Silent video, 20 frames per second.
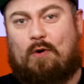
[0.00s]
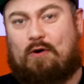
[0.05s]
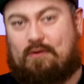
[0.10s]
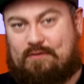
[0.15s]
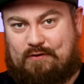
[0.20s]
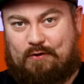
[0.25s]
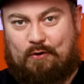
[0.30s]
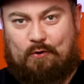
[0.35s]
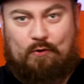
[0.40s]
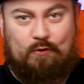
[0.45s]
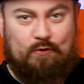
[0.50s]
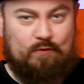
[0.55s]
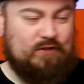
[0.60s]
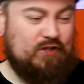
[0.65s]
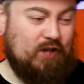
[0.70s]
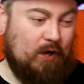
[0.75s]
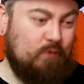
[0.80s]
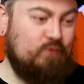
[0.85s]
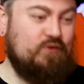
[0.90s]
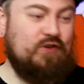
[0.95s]
War II,
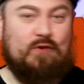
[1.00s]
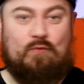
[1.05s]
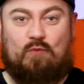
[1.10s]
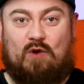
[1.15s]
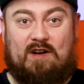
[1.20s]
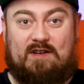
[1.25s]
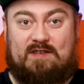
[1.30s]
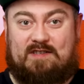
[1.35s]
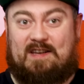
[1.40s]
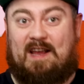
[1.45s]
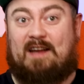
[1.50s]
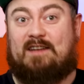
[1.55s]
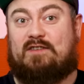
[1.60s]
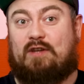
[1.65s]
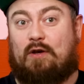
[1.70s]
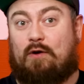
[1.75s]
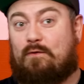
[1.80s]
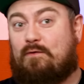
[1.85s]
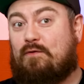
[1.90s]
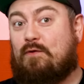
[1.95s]
children were sent
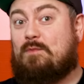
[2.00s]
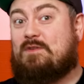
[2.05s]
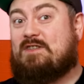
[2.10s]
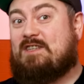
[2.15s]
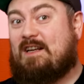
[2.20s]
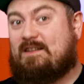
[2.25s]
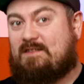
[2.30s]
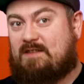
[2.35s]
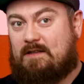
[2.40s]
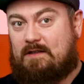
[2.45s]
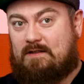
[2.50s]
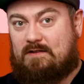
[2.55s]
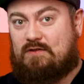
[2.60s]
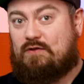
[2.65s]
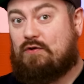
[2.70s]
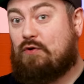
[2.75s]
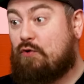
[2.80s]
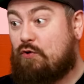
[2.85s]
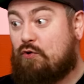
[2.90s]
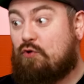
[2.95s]
out from cities
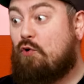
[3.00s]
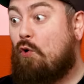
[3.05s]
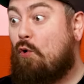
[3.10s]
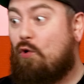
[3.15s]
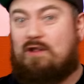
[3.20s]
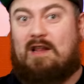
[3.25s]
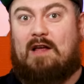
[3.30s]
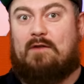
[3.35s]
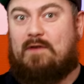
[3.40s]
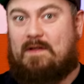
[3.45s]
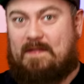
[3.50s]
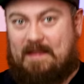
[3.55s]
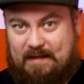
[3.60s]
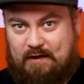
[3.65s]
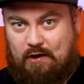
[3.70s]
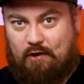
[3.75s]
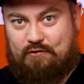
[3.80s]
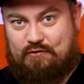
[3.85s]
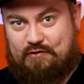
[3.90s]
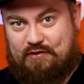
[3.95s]
to go live in the
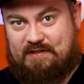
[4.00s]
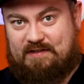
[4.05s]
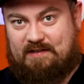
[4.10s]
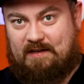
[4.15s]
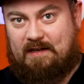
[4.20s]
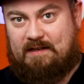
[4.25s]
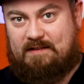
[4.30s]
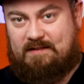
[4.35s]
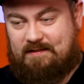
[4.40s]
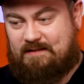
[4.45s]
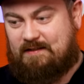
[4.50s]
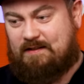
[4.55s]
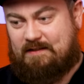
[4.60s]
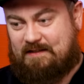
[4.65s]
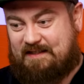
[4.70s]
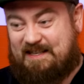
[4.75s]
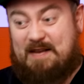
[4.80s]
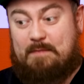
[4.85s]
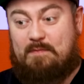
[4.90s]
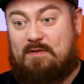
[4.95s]
countryside to
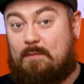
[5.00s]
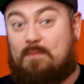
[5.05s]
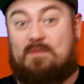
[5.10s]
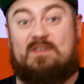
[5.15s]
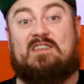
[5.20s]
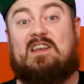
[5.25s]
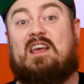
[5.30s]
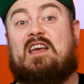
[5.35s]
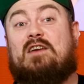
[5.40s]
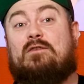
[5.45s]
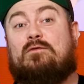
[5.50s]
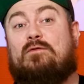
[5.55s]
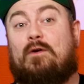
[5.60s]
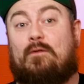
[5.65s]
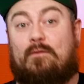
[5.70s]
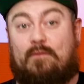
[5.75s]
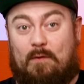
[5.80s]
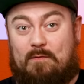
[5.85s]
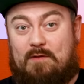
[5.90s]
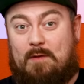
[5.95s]
keep them safe
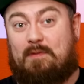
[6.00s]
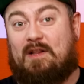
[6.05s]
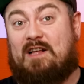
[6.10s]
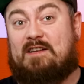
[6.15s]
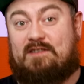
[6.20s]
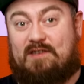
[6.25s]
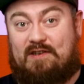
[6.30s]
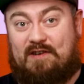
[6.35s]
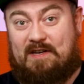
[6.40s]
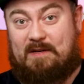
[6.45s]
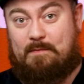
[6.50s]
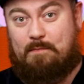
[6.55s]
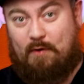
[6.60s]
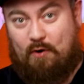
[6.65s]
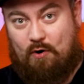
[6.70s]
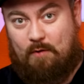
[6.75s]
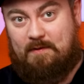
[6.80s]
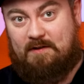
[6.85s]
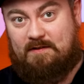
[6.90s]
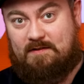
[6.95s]
from the Blitzkrieg
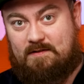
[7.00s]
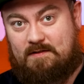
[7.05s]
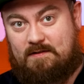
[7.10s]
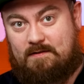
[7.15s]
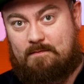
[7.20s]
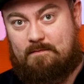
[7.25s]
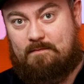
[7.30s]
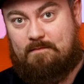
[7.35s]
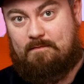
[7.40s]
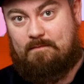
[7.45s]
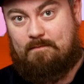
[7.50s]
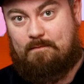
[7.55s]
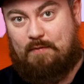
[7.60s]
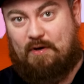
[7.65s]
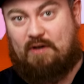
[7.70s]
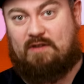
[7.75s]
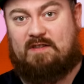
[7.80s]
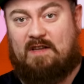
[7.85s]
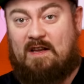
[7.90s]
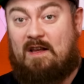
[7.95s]
bombings.
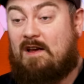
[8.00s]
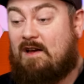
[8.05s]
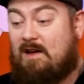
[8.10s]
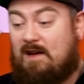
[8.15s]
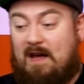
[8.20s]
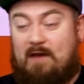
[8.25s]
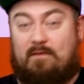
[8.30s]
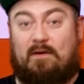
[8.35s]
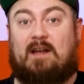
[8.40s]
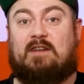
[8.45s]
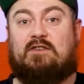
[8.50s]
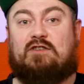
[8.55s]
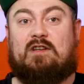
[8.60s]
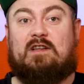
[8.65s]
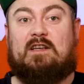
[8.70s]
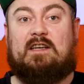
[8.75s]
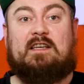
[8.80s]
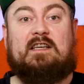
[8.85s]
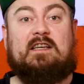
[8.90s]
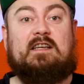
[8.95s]
But
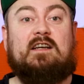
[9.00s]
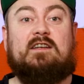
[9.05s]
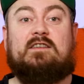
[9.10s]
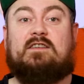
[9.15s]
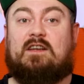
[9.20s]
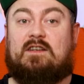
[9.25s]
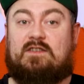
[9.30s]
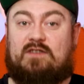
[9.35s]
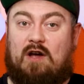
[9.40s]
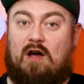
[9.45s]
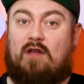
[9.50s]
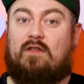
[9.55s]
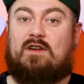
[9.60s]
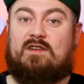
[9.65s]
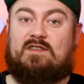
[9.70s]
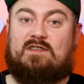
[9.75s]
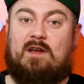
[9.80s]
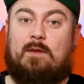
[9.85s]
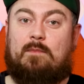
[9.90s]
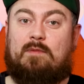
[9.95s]
eventually, he and his other
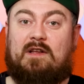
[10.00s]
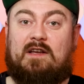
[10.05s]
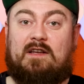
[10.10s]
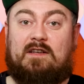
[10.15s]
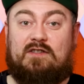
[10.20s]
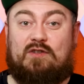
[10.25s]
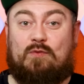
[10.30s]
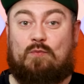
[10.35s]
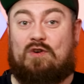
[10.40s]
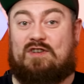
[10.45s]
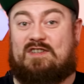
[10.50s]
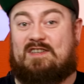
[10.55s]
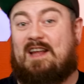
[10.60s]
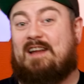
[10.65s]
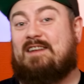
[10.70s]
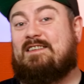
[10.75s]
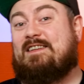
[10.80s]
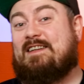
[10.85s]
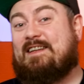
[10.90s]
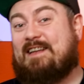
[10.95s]
siblings were
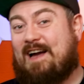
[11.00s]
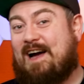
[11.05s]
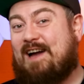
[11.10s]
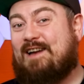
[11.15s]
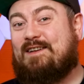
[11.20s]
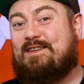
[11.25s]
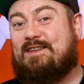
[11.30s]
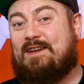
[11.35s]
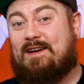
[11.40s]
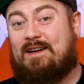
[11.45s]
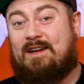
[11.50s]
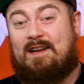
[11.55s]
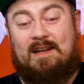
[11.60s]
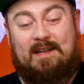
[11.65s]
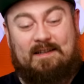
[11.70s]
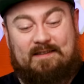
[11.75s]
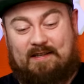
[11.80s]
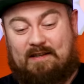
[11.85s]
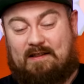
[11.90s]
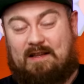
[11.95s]
sent to Canada
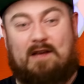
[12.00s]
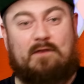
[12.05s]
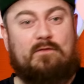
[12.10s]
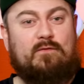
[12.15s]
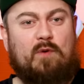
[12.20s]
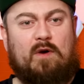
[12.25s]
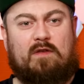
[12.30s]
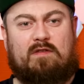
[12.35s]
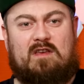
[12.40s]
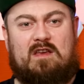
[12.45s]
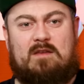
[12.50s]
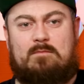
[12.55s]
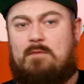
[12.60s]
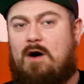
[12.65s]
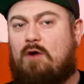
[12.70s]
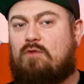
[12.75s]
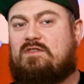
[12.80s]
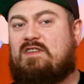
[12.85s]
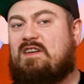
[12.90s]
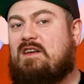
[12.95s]
to live with a
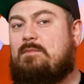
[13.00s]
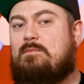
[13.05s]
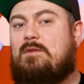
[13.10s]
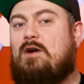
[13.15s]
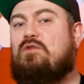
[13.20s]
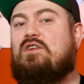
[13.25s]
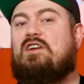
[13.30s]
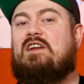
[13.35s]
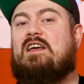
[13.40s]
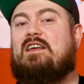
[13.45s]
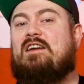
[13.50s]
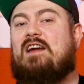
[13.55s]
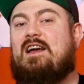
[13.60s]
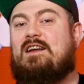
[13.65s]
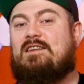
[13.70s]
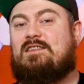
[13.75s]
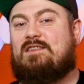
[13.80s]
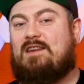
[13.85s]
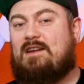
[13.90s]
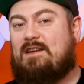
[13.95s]
multi
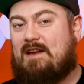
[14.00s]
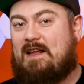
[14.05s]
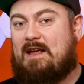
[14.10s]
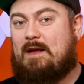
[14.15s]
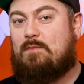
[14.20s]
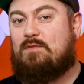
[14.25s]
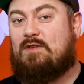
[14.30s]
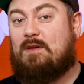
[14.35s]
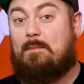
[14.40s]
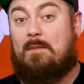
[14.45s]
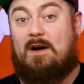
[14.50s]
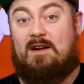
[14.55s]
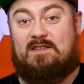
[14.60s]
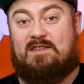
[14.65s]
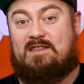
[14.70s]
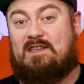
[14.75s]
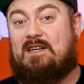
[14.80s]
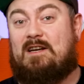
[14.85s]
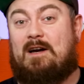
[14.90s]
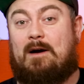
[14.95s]
millionaires named
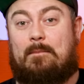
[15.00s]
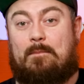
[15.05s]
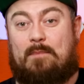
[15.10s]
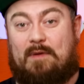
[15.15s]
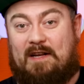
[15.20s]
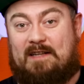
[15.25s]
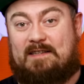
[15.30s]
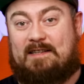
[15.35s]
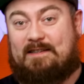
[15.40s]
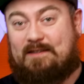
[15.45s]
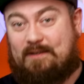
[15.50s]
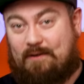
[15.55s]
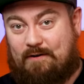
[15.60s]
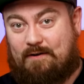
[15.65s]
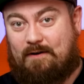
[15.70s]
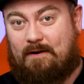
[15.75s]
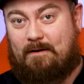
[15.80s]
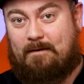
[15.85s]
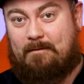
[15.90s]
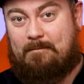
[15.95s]
Marcia Brady
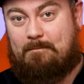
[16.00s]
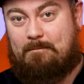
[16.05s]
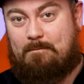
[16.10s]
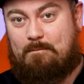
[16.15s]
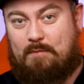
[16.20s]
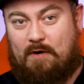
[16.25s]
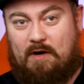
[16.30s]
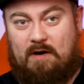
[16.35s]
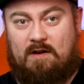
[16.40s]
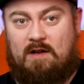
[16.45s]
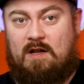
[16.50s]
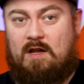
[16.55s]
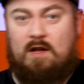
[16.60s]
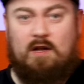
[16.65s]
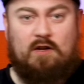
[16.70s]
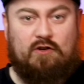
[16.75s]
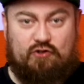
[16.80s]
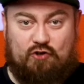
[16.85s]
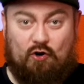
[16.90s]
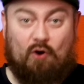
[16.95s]
Tucker. But
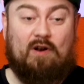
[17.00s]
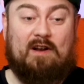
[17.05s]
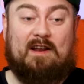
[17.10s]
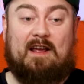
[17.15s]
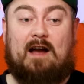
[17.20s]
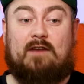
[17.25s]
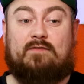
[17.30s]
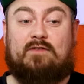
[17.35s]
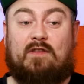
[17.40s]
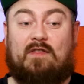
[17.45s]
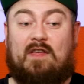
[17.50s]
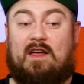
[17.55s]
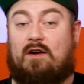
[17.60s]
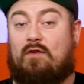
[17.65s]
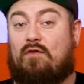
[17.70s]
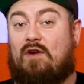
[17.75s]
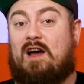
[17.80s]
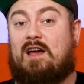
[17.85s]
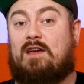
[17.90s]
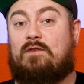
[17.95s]
shortly after their
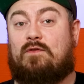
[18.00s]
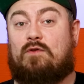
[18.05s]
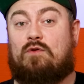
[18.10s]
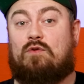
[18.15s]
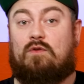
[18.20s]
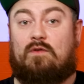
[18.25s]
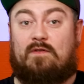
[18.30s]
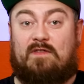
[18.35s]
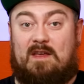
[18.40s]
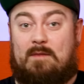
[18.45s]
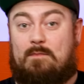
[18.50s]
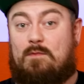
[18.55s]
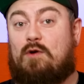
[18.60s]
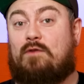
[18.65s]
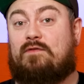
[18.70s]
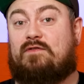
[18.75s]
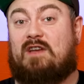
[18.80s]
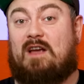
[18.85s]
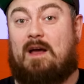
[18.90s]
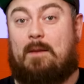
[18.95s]
arrival, they
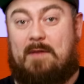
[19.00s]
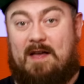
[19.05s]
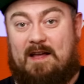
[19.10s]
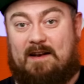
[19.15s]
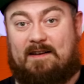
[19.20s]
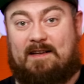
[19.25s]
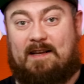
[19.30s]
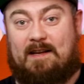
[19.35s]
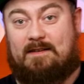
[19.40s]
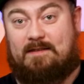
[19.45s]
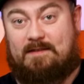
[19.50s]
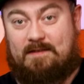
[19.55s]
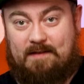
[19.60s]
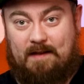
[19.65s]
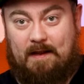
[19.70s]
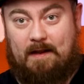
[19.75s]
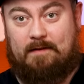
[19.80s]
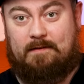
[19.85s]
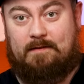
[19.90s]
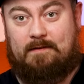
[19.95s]
moved to America
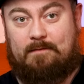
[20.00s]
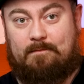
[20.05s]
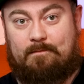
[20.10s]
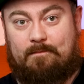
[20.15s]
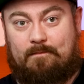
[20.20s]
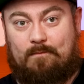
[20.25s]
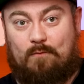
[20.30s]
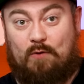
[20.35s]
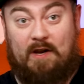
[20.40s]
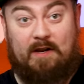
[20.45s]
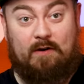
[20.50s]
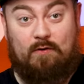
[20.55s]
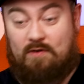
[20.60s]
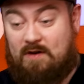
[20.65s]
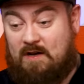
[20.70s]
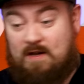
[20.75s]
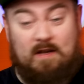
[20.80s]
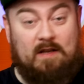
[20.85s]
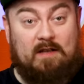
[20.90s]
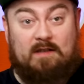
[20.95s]
instead. While
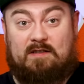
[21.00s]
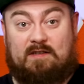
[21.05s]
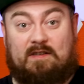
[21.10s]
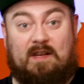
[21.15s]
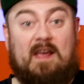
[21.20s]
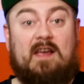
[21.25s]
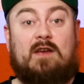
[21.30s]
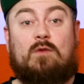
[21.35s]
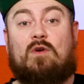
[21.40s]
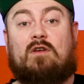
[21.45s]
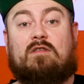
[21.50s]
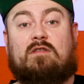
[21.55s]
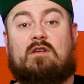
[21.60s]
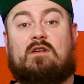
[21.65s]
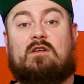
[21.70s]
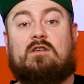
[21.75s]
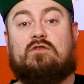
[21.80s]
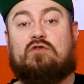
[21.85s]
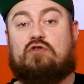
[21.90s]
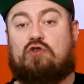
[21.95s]
staying with
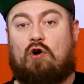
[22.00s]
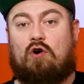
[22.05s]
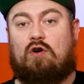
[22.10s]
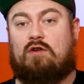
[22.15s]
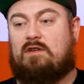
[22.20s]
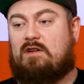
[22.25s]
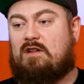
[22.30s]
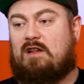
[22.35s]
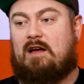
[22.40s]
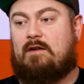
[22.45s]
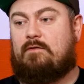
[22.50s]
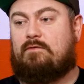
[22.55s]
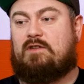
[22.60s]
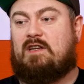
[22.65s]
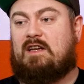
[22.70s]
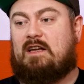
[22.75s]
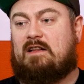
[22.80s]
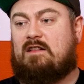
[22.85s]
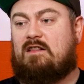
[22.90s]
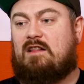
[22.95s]
her, John lived
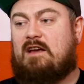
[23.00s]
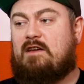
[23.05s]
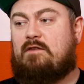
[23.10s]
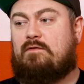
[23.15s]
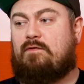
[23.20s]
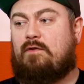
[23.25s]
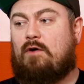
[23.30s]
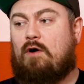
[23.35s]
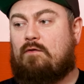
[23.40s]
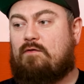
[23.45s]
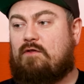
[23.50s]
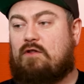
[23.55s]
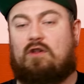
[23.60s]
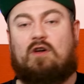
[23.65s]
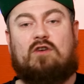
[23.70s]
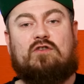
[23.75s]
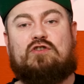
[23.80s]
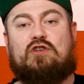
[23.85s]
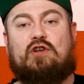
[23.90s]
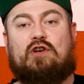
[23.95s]
a life of
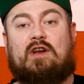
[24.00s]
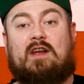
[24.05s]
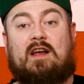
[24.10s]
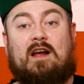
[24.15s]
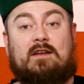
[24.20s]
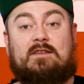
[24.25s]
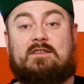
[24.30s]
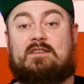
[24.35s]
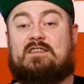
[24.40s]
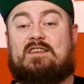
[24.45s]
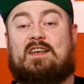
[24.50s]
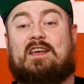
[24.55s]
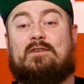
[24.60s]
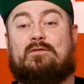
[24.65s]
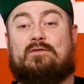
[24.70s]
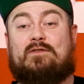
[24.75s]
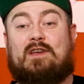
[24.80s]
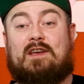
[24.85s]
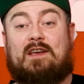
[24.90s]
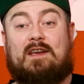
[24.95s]
luxury and
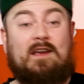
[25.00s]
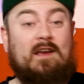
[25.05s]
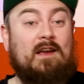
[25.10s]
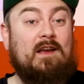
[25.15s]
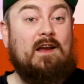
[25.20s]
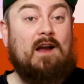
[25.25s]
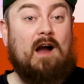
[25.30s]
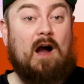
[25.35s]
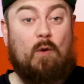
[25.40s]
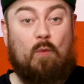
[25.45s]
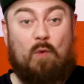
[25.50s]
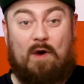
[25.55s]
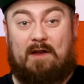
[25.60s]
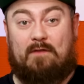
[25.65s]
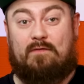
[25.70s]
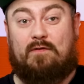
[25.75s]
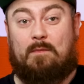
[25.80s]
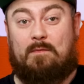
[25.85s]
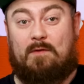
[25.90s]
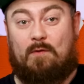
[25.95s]
safety away
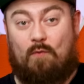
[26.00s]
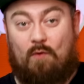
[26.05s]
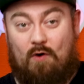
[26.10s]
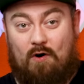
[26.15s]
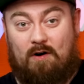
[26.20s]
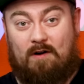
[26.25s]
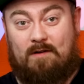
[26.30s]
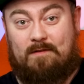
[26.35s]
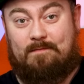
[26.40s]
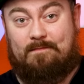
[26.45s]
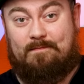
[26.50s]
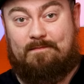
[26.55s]
from the war.